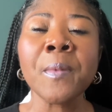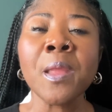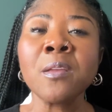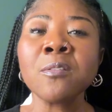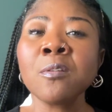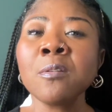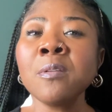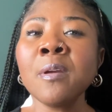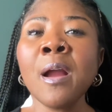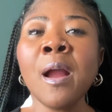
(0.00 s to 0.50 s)

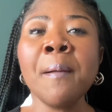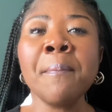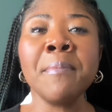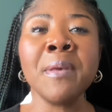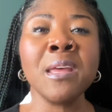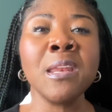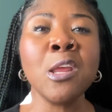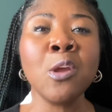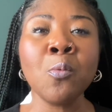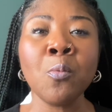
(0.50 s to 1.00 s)
So there are
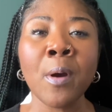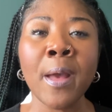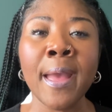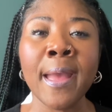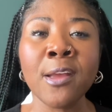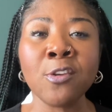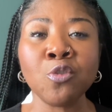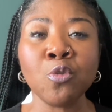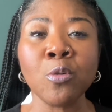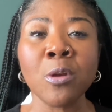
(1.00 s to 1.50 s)
many
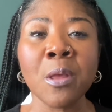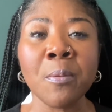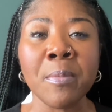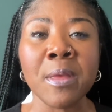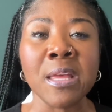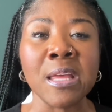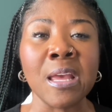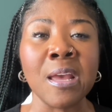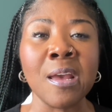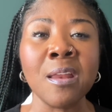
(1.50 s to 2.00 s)
ways you can
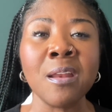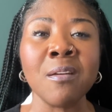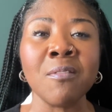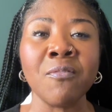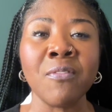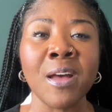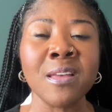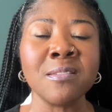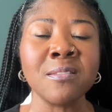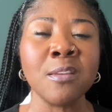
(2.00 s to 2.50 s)
begin
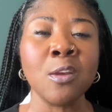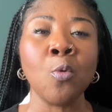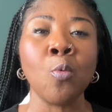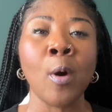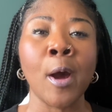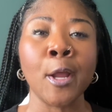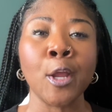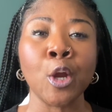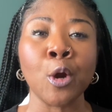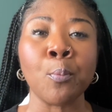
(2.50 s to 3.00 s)
investing
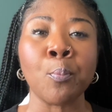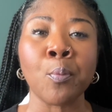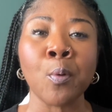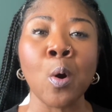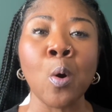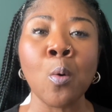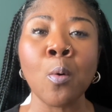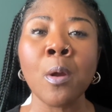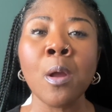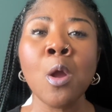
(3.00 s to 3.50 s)
while you're
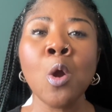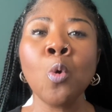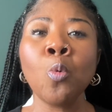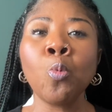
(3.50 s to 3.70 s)
broke.